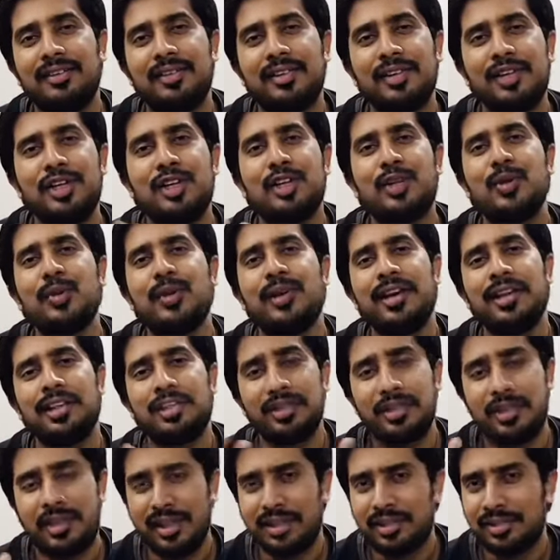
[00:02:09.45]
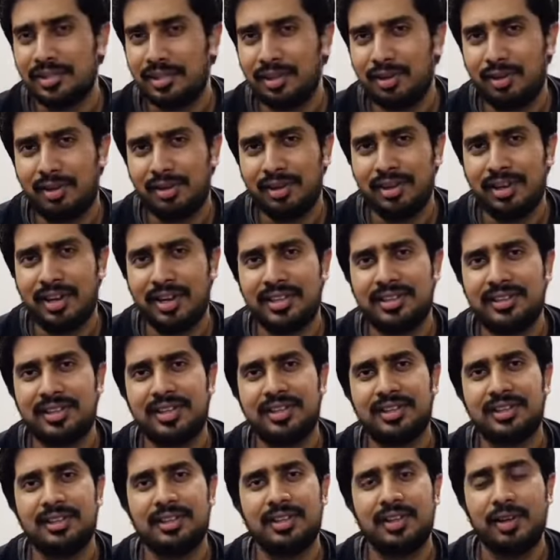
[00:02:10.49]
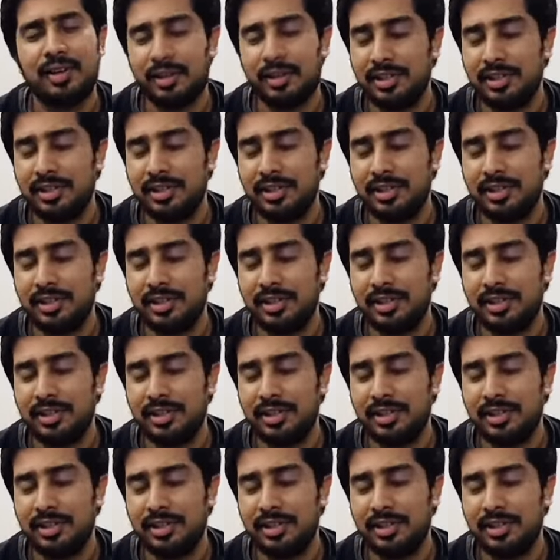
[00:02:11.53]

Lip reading: into an educational organization,